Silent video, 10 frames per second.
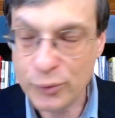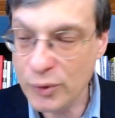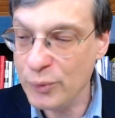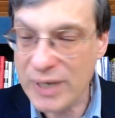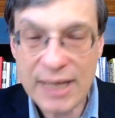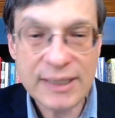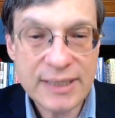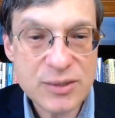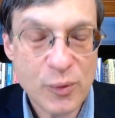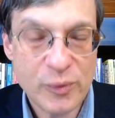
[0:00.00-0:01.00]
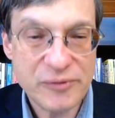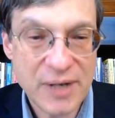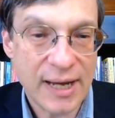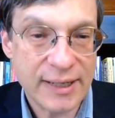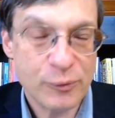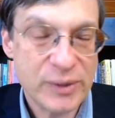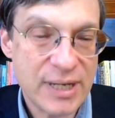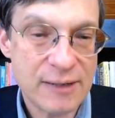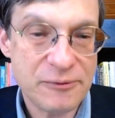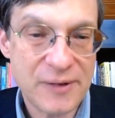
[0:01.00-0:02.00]
Reality is what we've got, and
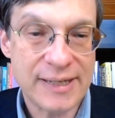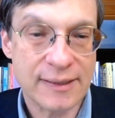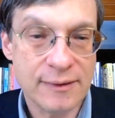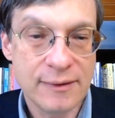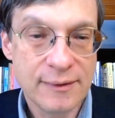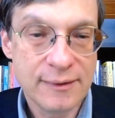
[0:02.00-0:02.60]
we got to fight.